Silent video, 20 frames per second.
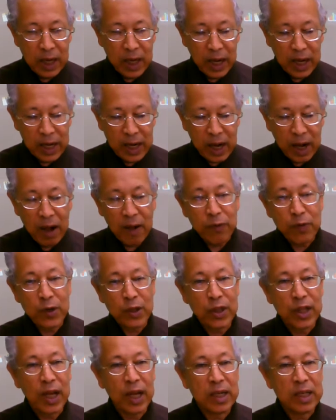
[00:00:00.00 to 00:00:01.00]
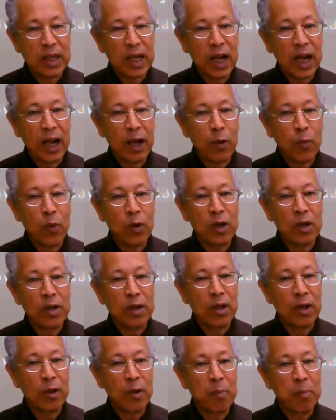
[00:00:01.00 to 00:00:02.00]
And after that I will
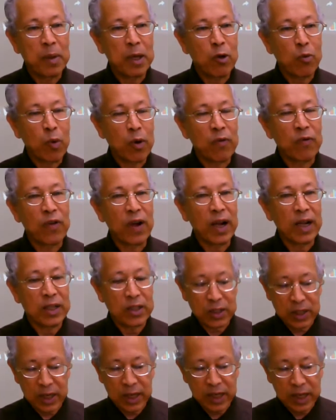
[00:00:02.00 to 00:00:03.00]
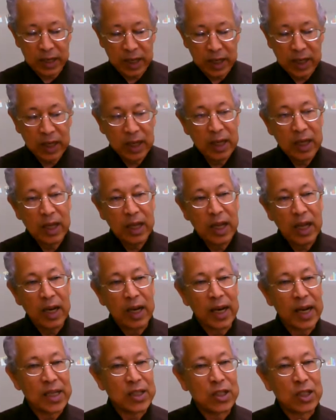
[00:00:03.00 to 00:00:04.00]
be revising
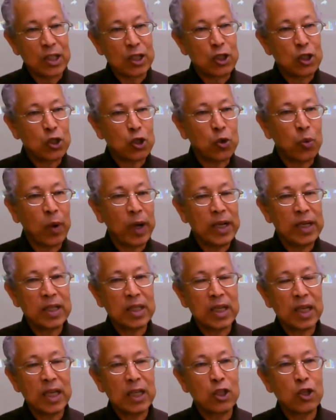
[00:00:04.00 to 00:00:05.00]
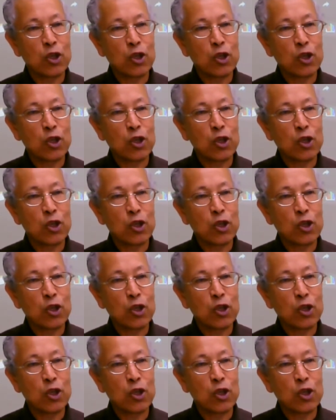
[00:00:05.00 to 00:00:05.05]
lessons 20 to